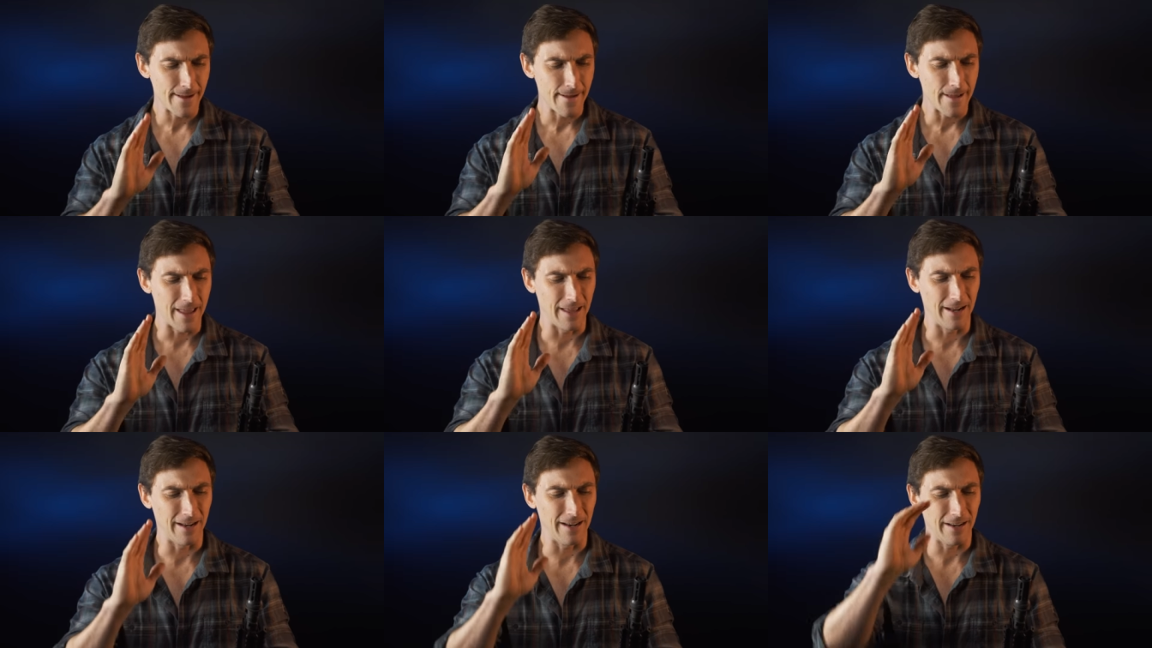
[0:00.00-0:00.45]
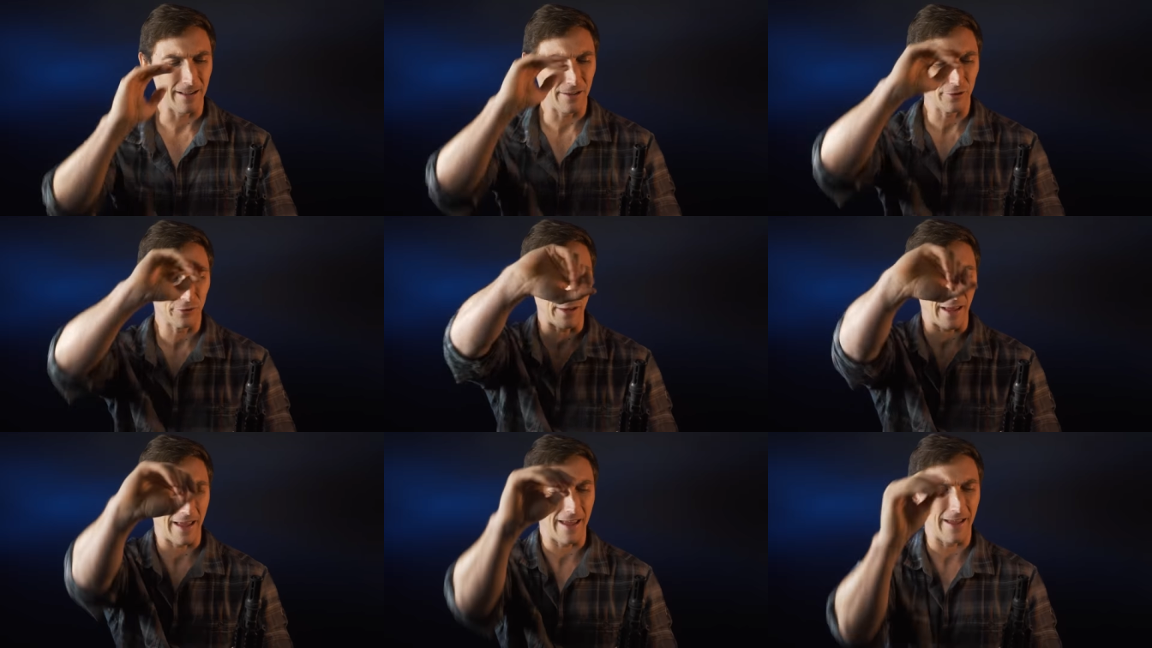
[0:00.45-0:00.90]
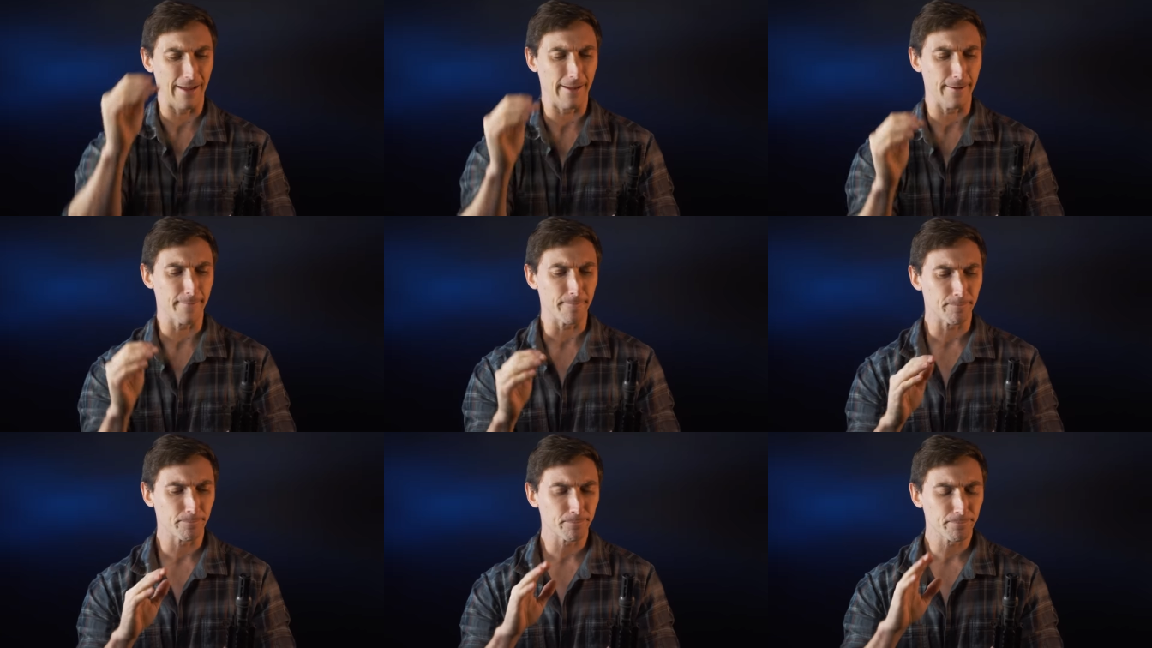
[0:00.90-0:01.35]
And it is
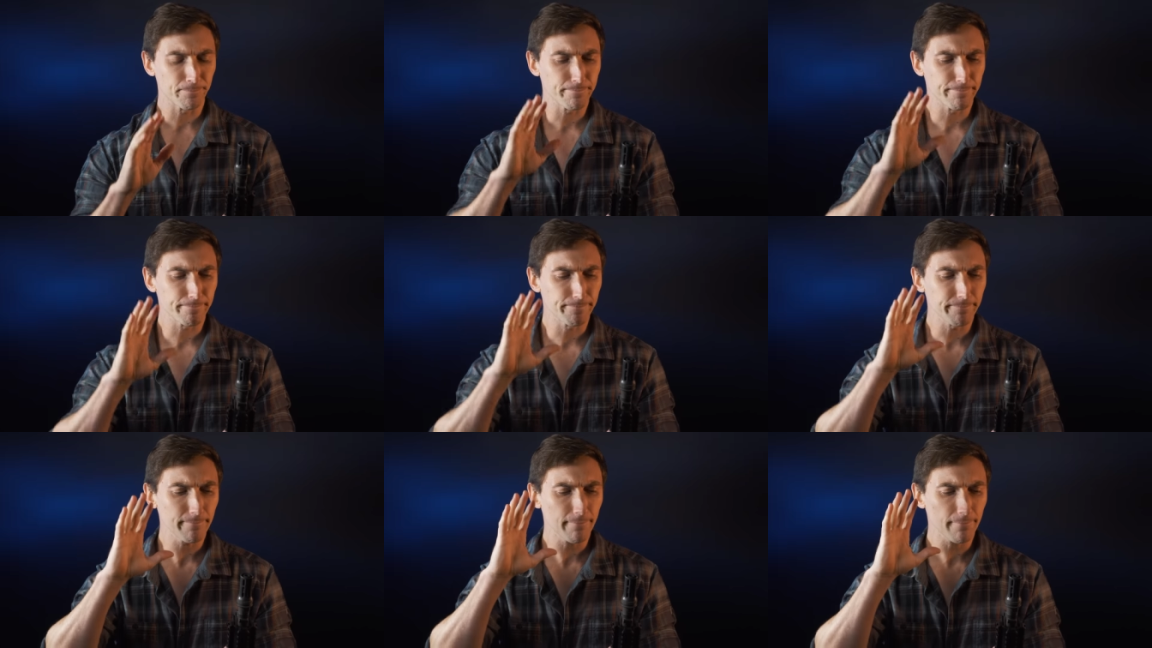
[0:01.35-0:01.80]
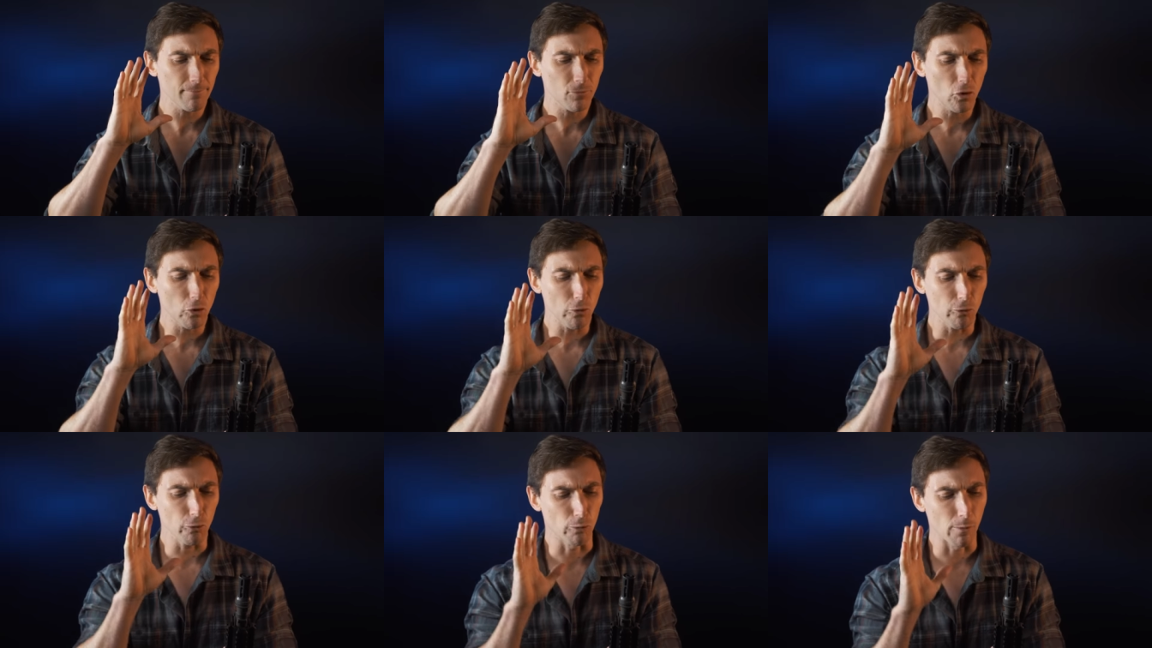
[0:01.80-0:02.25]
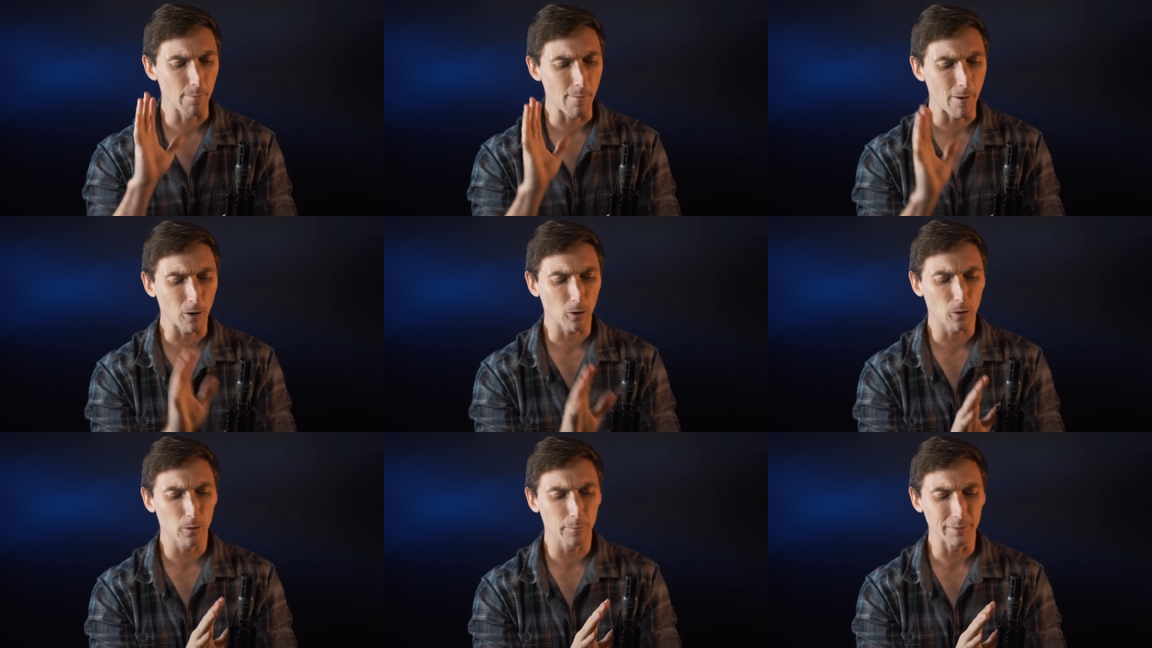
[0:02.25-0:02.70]
a
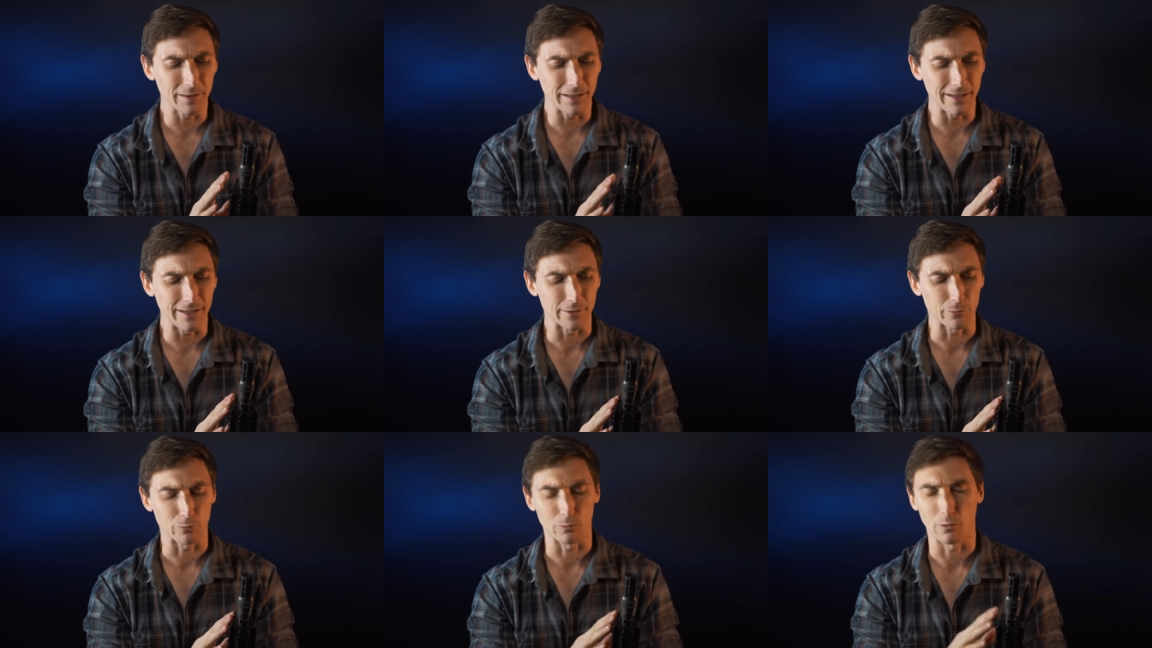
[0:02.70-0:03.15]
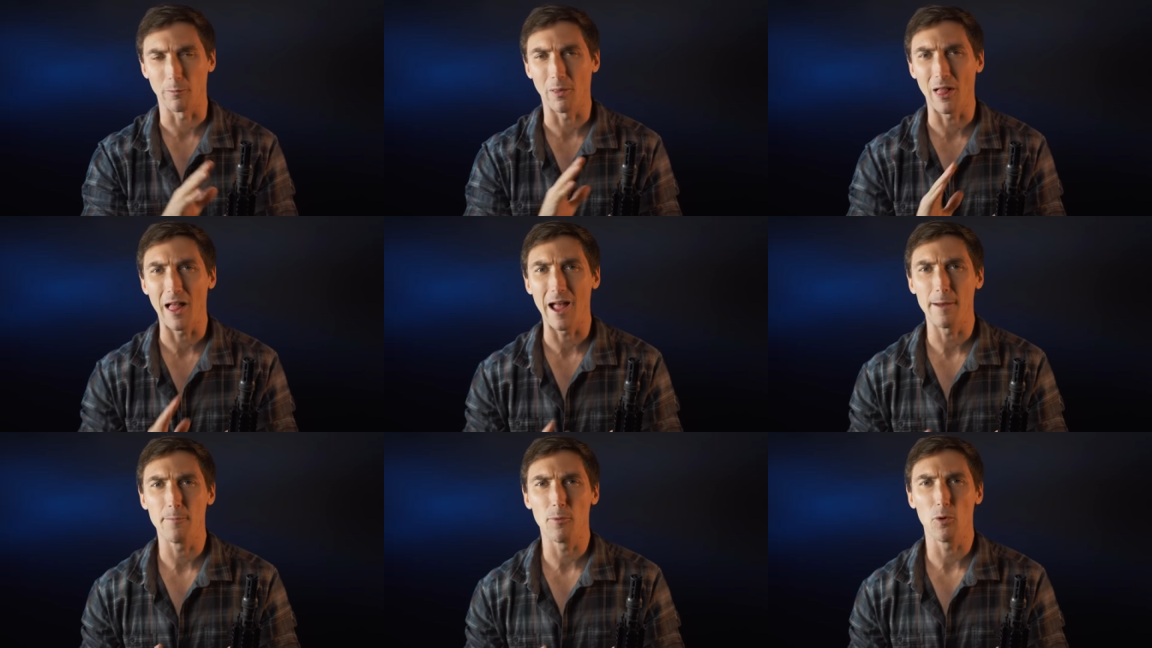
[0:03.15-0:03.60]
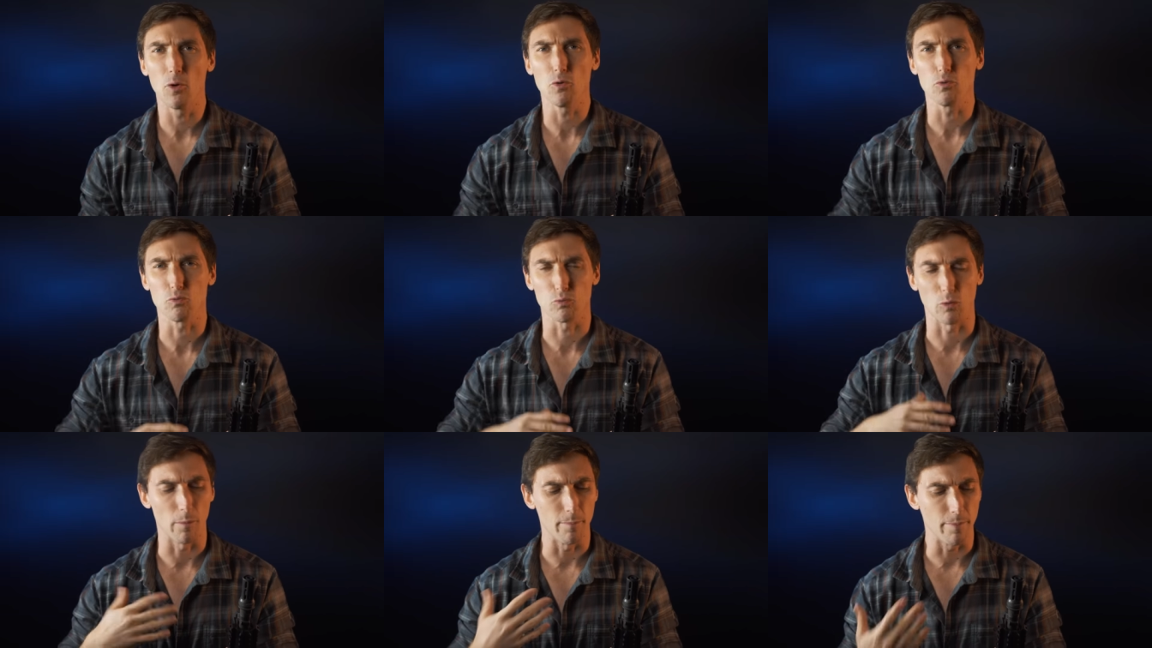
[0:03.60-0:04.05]
remarkably
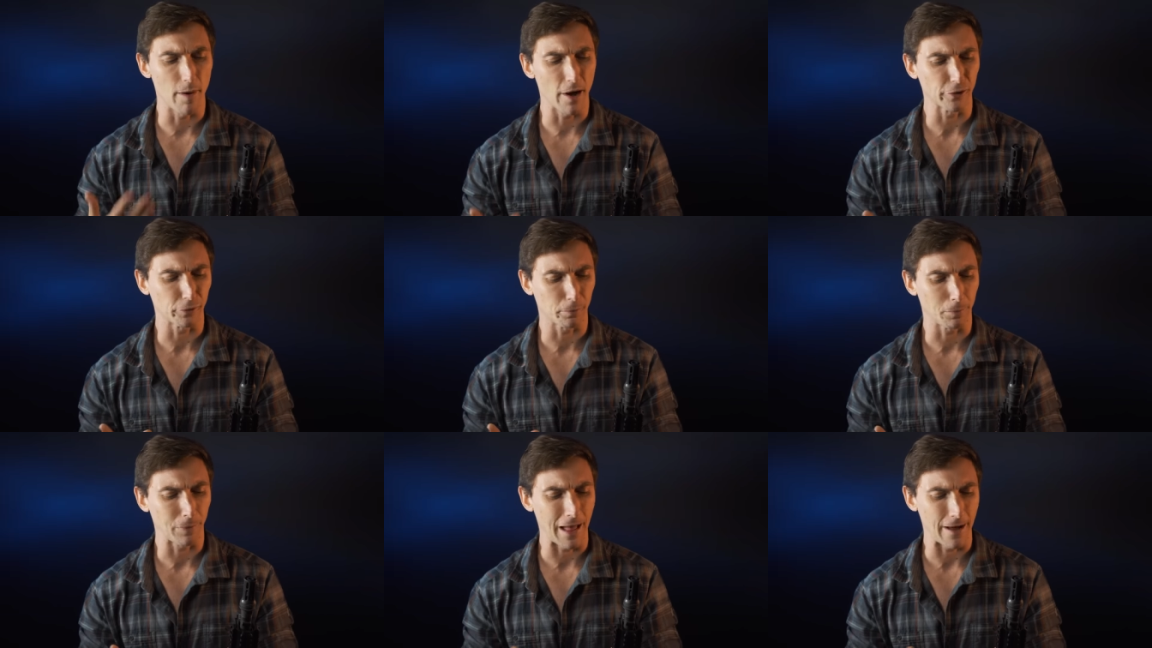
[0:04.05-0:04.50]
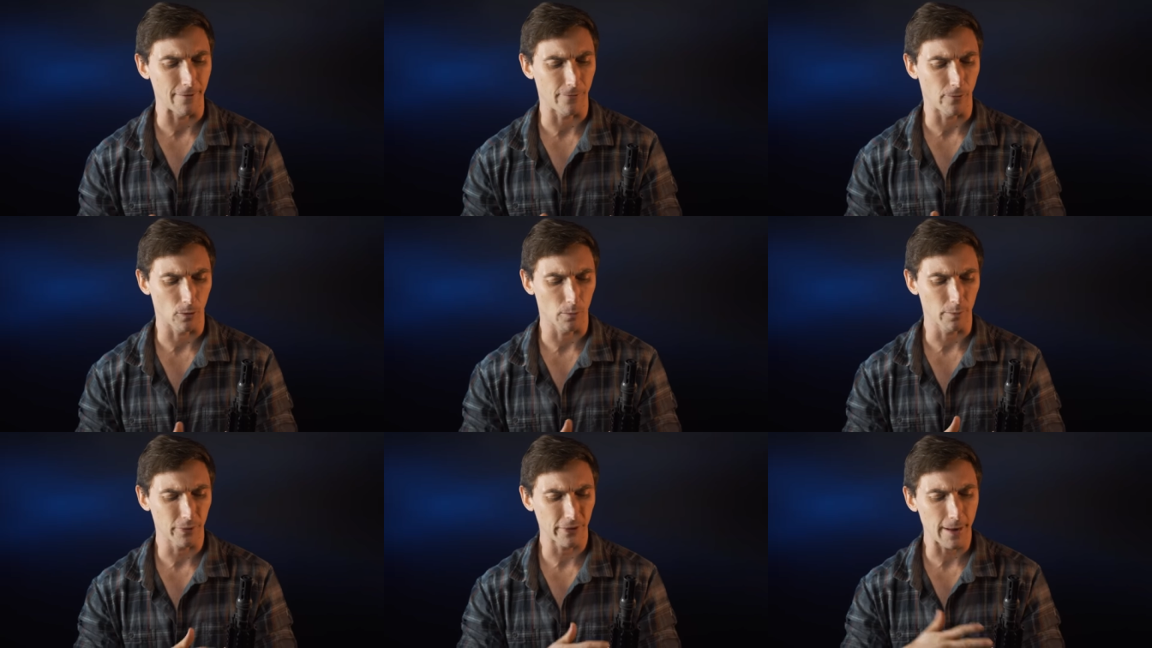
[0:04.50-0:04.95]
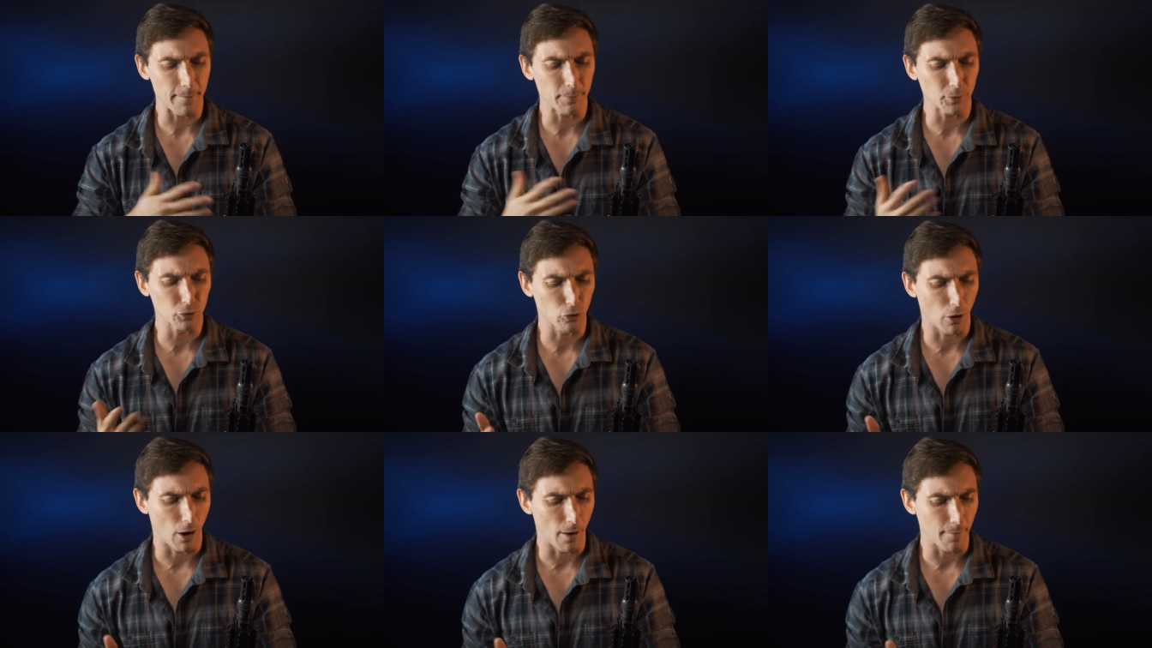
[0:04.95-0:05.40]
reliable, robust platform with a
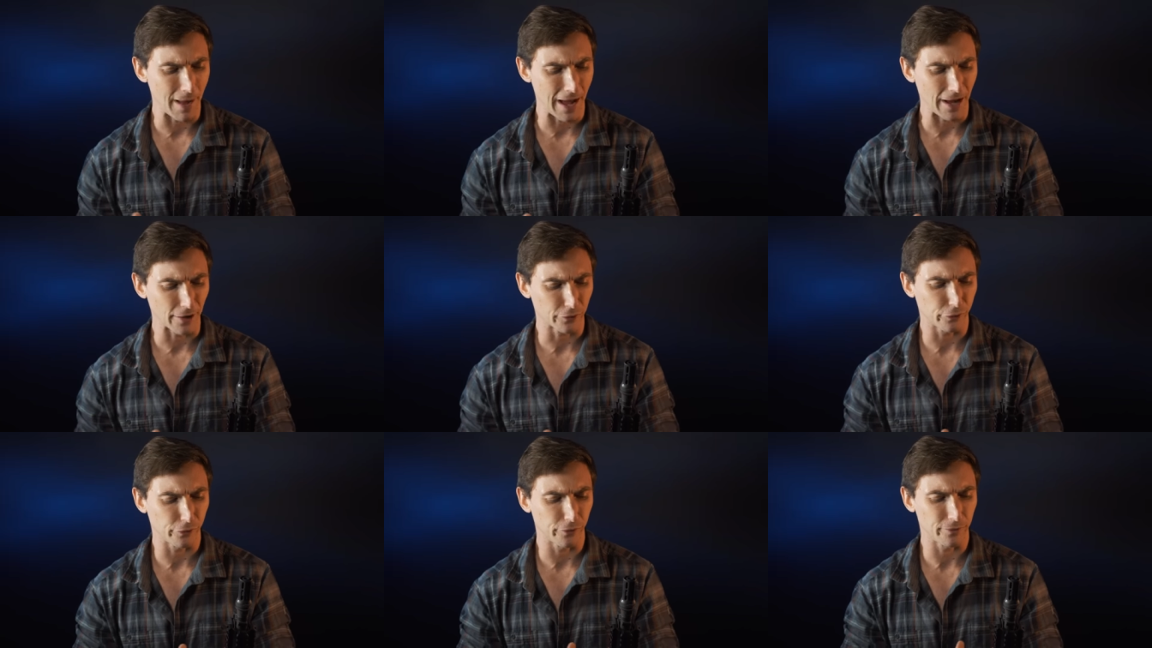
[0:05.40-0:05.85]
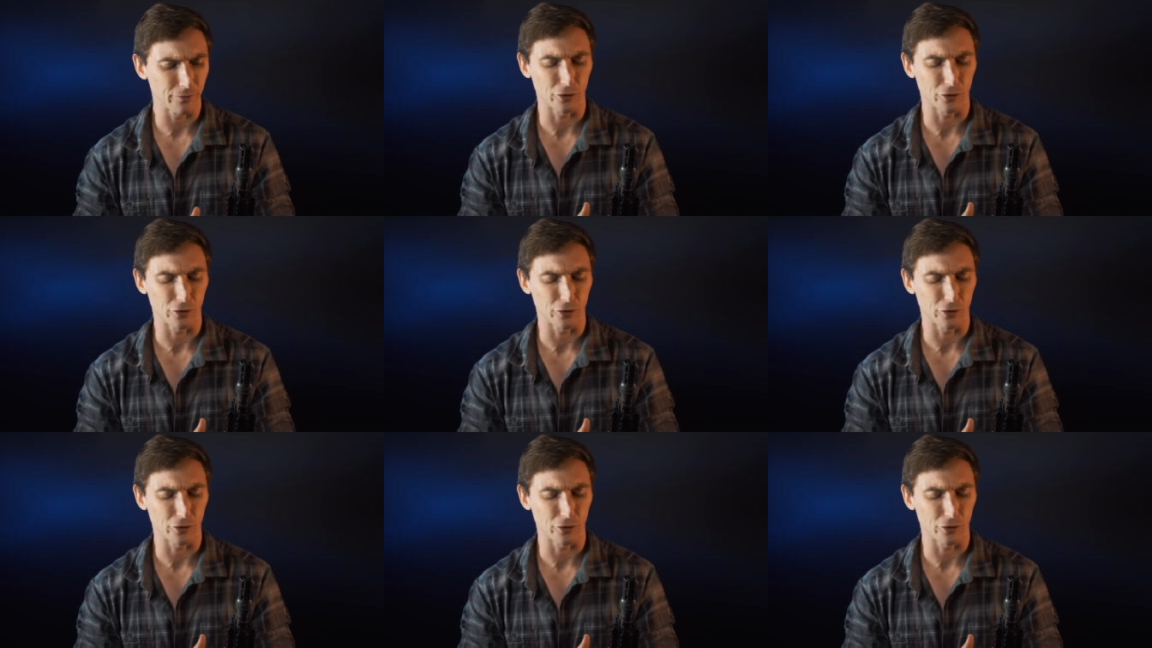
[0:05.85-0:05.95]
couple drawbacks,